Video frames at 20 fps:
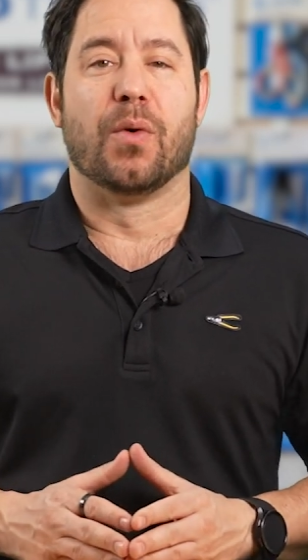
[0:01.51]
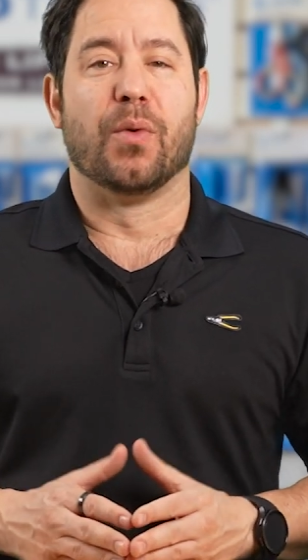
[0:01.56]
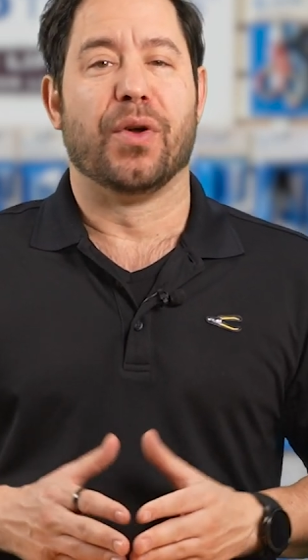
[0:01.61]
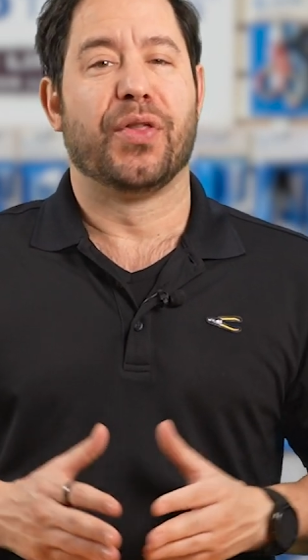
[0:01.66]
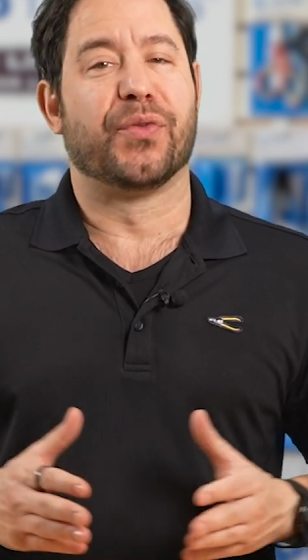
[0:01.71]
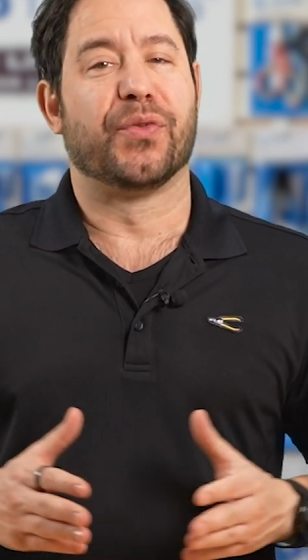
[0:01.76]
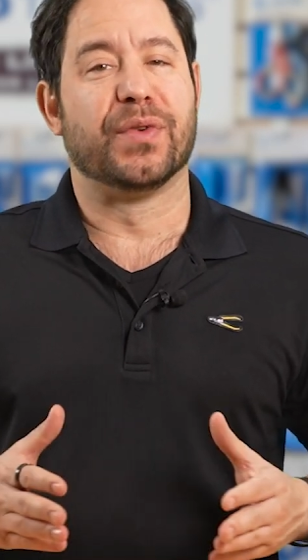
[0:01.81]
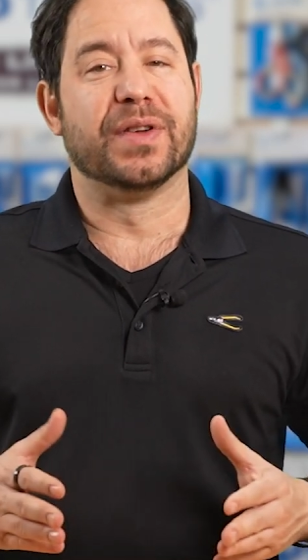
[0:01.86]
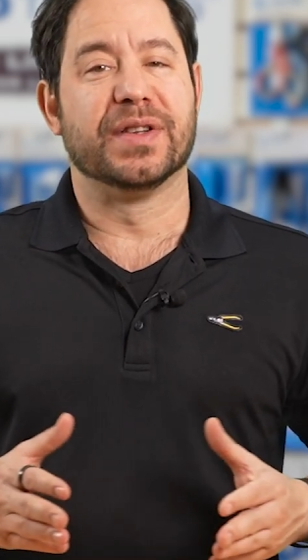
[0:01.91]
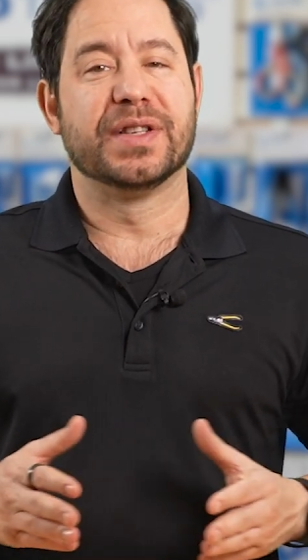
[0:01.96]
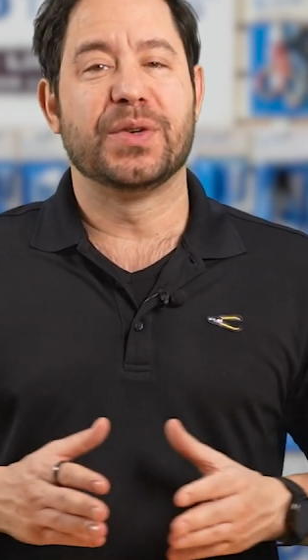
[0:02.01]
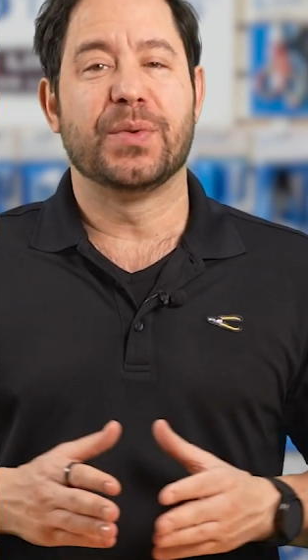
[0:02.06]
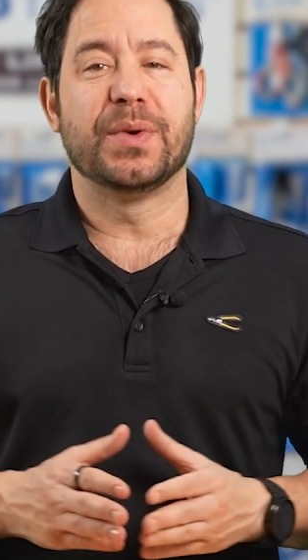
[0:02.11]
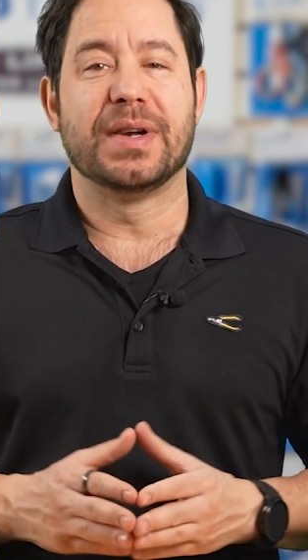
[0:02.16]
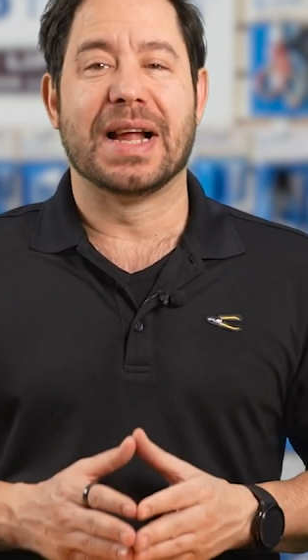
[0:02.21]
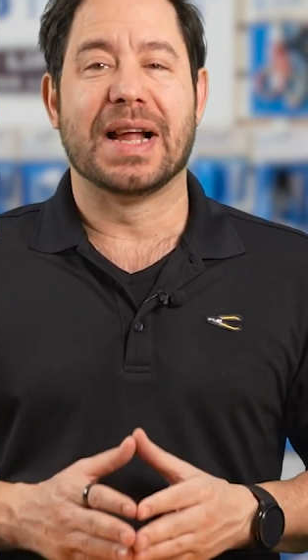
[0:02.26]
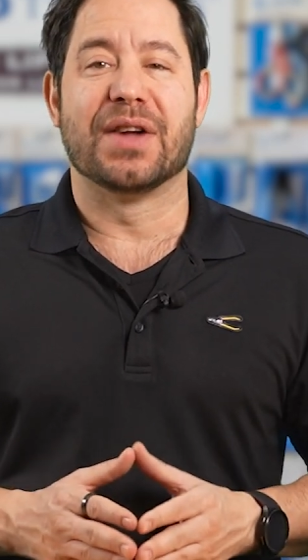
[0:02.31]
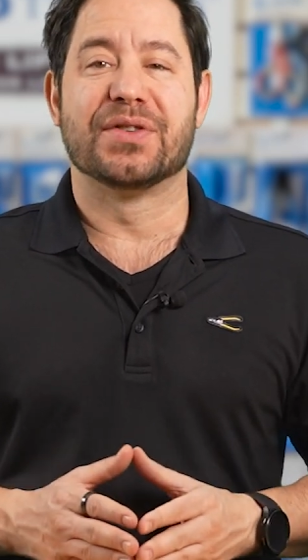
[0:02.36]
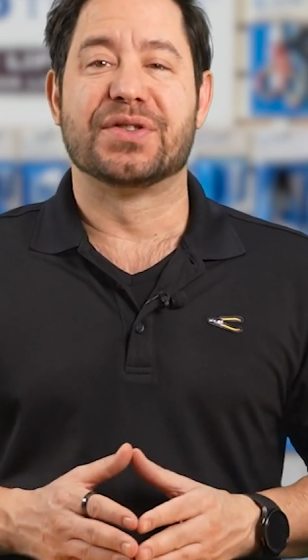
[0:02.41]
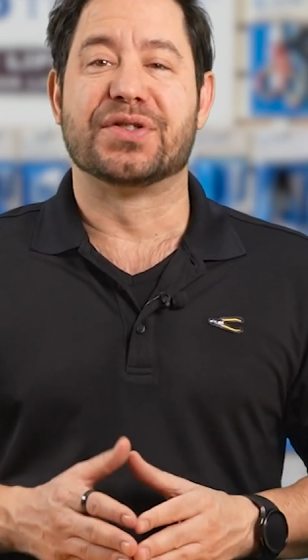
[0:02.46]
We're thrilled to
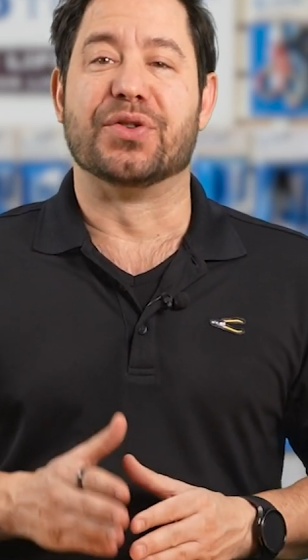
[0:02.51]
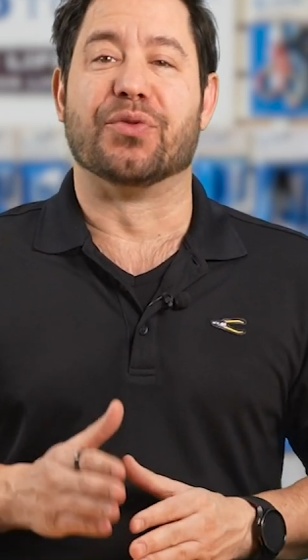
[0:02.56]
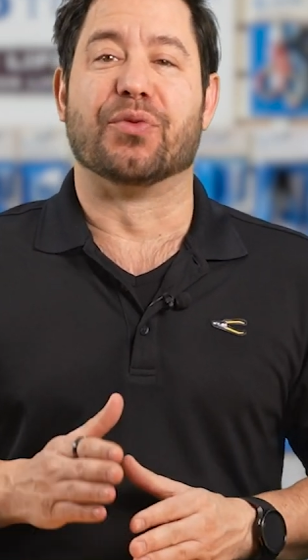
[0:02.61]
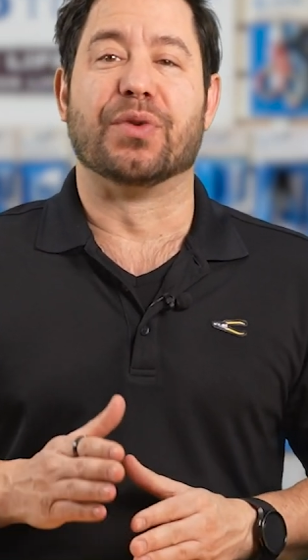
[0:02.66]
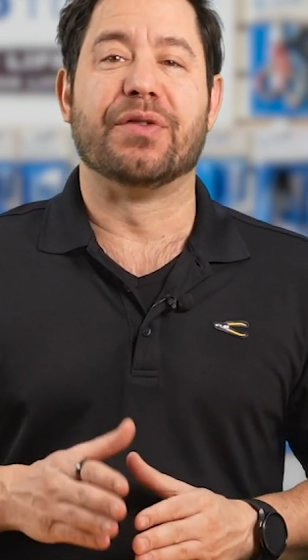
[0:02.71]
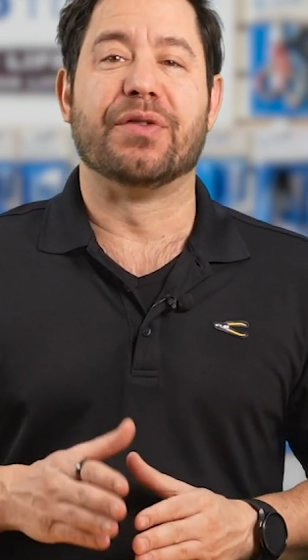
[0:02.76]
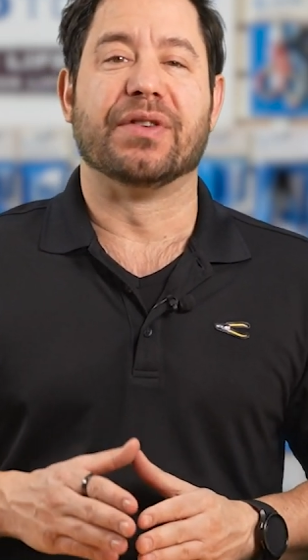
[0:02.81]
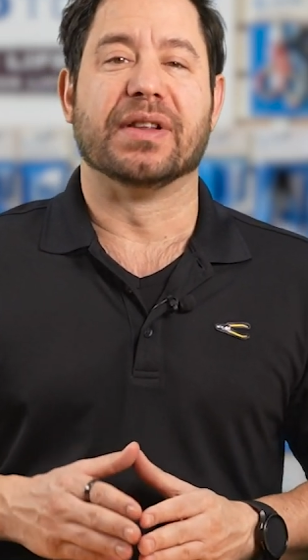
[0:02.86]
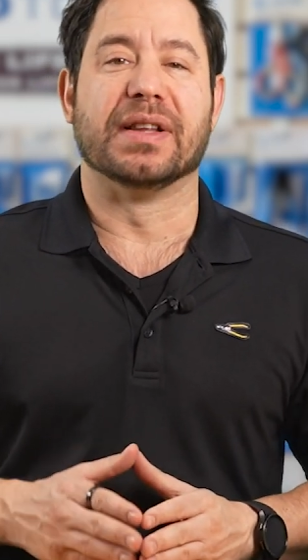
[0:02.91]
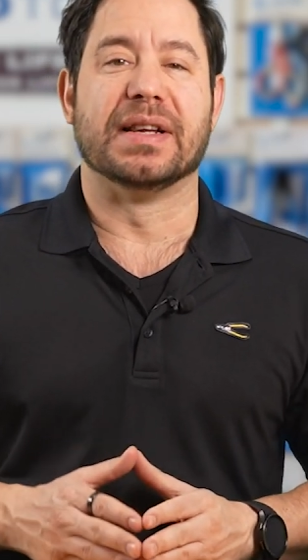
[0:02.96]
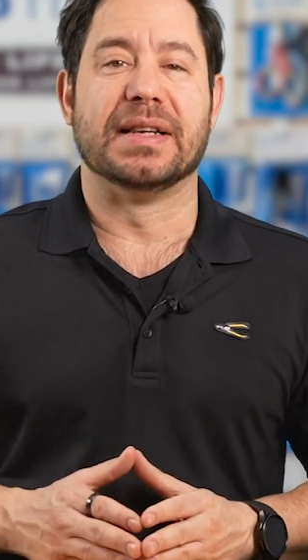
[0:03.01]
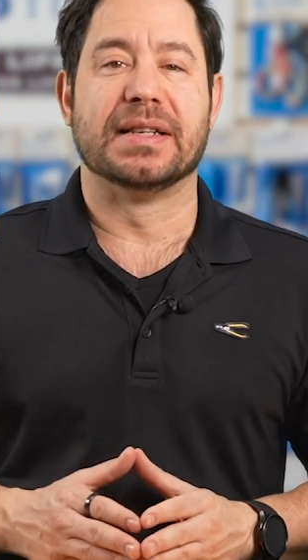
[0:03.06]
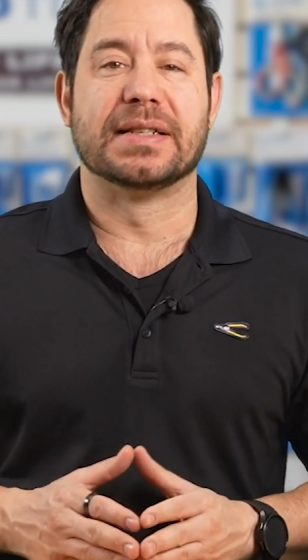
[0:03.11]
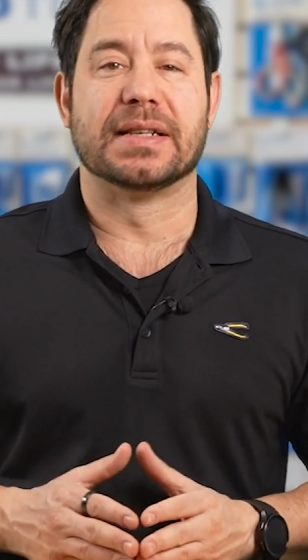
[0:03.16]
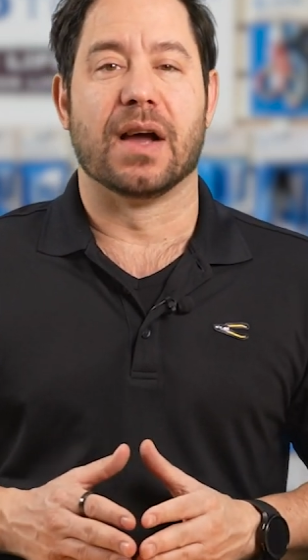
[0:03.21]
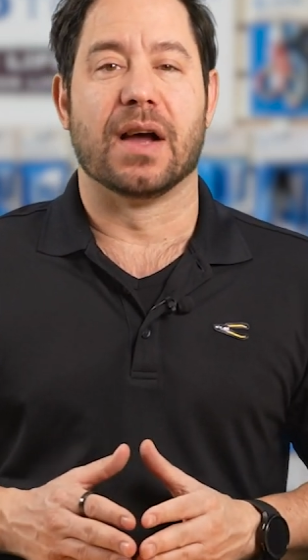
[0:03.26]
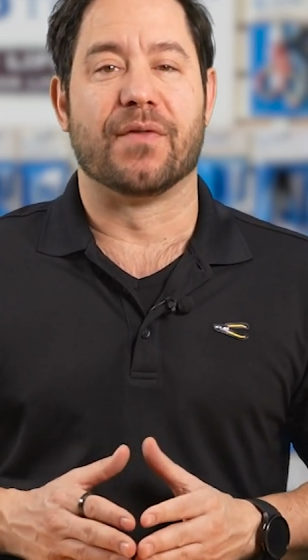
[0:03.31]
announce the re-release